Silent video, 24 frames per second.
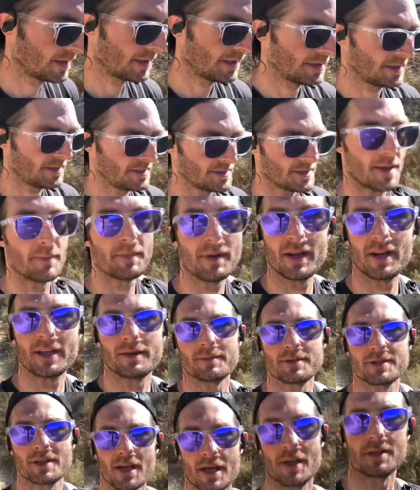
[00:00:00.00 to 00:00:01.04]
He's a
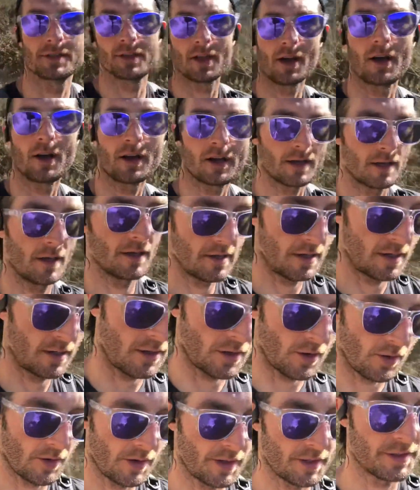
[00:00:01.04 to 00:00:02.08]
medium-sized dog,
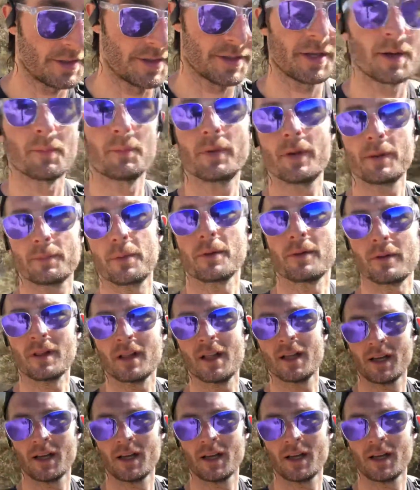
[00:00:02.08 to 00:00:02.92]
according to some people.